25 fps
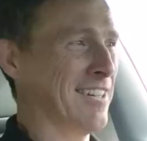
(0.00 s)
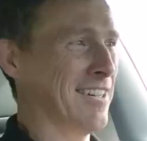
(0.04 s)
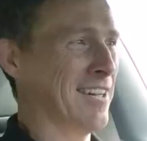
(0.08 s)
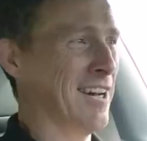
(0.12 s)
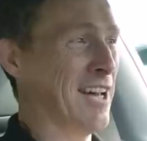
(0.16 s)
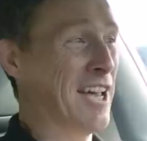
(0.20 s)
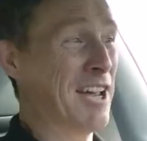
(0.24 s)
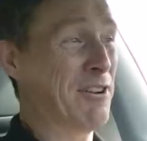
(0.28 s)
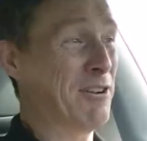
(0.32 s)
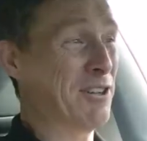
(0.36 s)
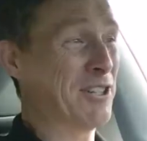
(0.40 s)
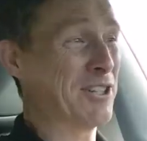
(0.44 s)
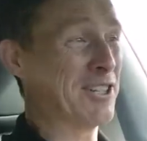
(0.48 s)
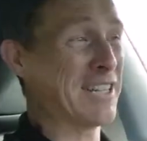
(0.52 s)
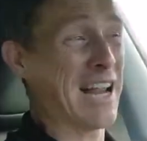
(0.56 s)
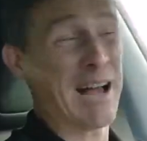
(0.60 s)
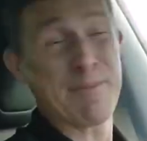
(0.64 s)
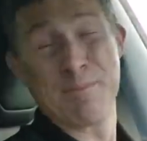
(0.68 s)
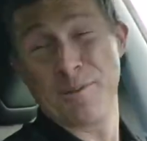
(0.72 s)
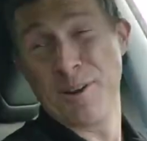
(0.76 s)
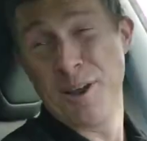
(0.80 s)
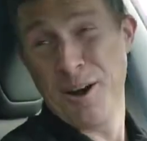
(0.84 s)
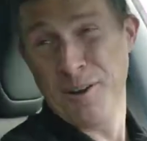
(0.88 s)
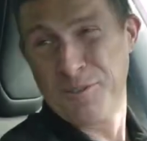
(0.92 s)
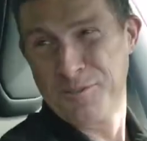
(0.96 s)
I hear it doesn't
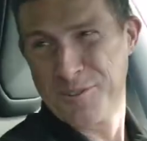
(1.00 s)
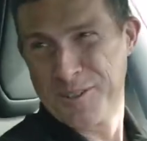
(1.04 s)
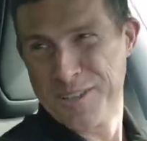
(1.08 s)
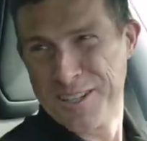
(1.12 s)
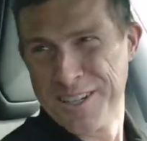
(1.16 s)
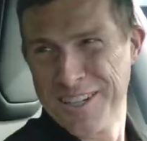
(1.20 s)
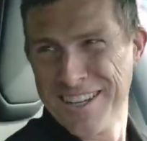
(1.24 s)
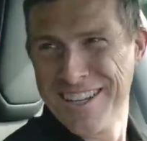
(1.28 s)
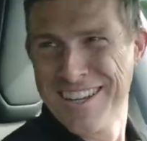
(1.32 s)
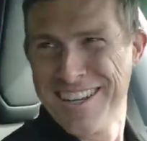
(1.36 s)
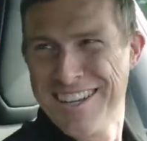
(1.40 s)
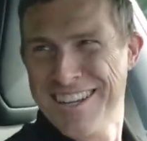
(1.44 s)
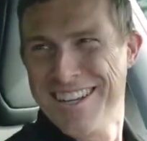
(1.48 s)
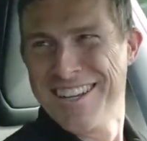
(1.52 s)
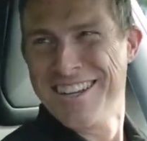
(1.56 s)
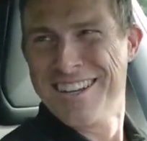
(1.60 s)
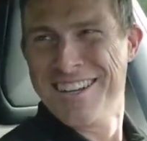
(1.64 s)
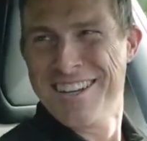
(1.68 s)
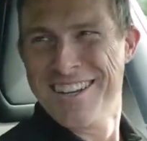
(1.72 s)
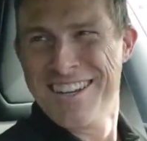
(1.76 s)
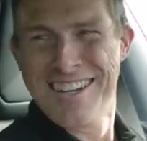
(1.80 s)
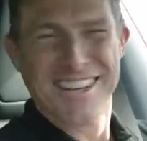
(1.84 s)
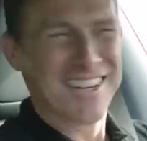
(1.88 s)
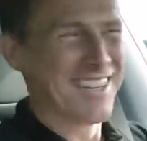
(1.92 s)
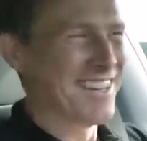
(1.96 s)
happen often.
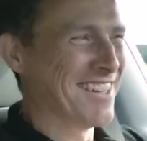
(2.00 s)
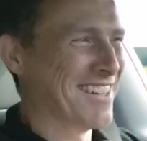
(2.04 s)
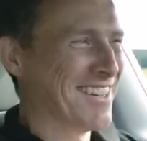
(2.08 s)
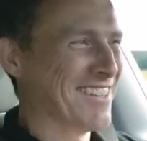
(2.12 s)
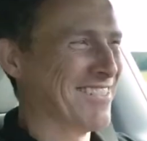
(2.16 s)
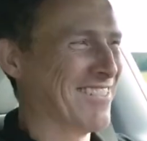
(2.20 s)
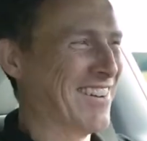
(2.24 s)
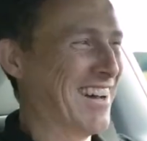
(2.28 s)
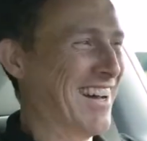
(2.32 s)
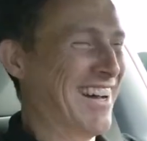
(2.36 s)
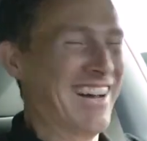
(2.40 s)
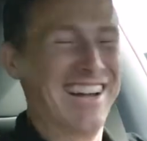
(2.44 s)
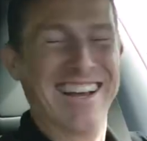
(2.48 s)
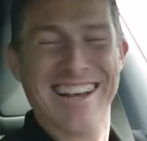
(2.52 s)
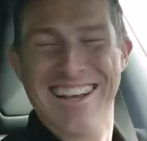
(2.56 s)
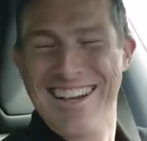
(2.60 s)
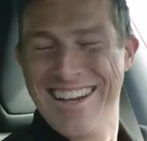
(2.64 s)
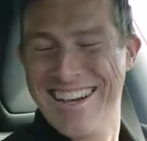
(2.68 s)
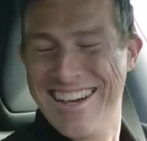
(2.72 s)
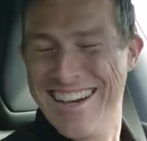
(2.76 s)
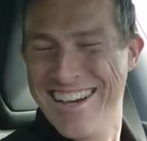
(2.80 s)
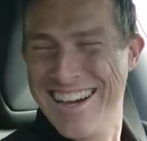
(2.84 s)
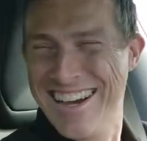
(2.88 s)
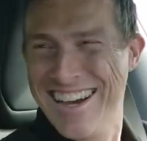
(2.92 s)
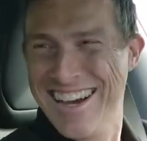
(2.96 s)

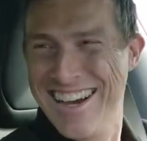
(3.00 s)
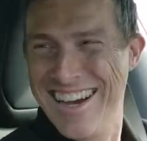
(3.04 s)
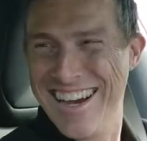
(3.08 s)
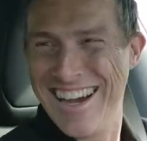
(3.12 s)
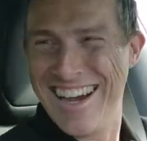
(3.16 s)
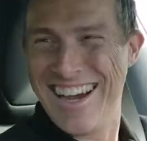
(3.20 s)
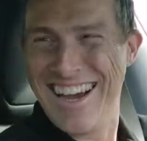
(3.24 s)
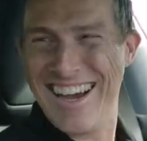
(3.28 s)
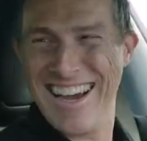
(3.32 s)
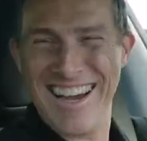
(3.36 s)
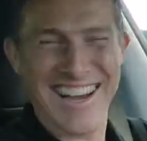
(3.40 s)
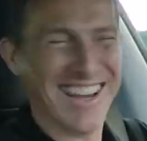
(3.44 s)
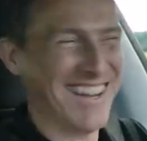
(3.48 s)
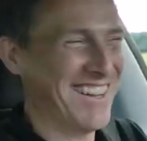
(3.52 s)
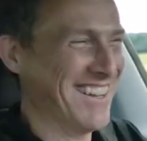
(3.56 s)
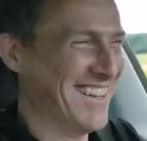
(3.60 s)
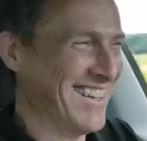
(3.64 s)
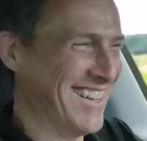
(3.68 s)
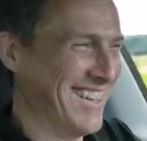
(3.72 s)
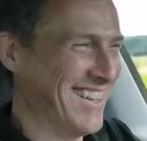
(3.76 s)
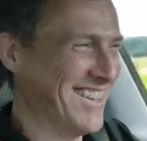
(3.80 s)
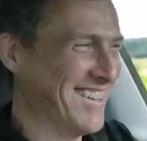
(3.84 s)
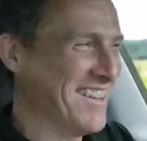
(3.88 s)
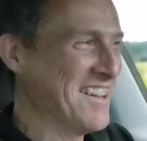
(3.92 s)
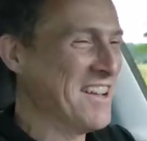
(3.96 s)

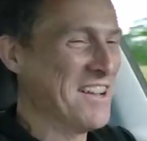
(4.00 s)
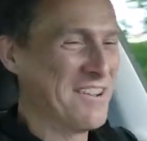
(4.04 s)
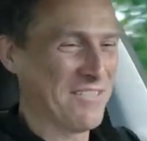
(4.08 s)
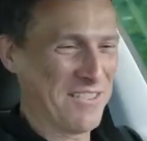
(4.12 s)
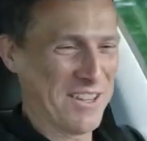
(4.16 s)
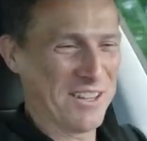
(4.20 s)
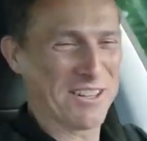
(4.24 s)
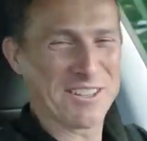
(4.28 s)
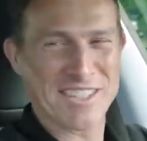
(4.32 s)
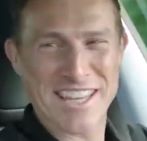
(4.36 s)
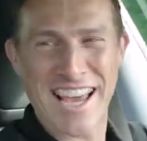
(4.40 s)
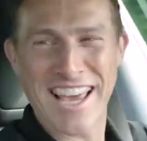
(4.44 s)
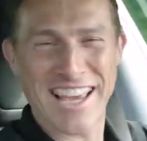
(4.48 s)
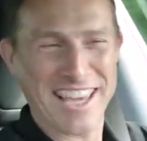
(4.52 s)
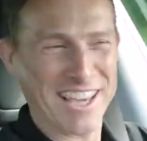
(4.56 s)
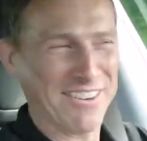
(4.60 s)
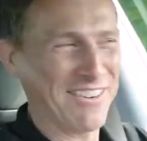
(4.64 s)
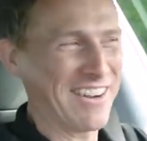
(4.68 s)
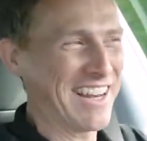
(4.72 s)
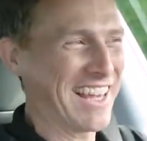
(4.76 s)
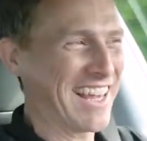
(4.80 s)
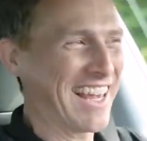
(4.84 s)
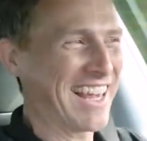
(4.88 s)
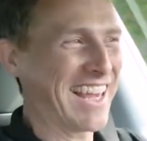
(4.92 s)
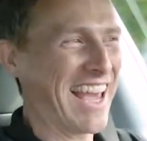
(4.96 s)
But you'll take it
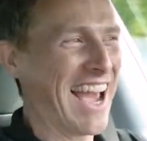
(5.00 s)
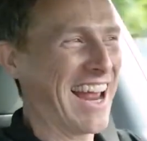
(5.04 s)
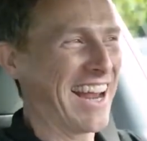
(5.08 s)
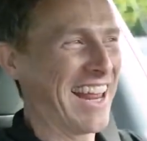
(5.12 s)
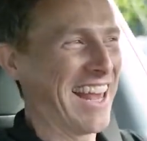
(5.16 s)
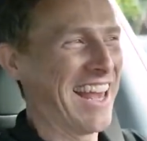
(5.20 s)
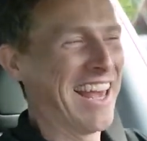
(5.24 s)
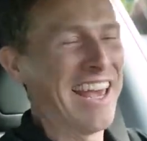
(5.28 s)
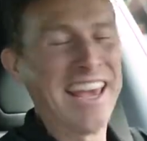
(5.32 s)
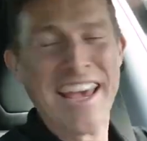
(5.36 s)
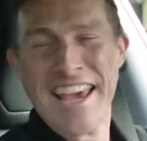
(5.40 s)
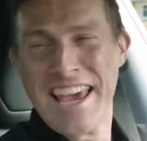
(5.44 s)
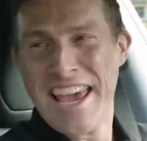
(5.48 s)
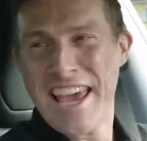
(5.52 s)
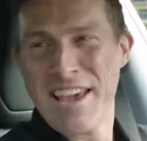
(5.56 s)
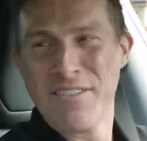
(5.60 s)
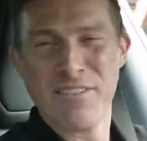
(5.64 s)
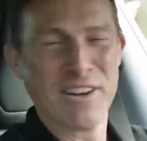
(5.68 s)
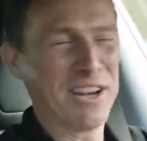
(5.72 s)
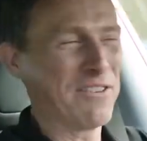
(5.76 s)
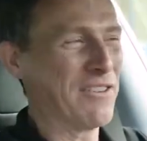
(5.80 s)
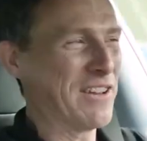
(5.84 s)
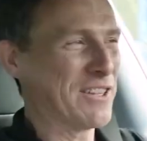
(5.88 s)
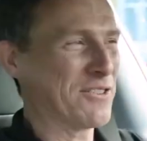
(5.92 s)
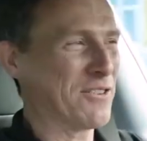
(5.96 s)
when you can get it,
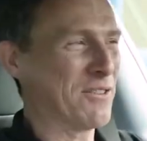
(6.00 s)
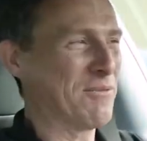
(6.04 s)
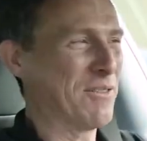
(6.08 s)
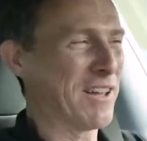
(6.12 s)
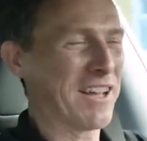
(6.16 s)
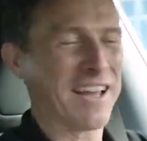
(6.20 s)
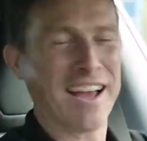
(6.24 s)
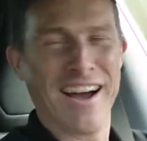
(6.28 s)
even if it's from the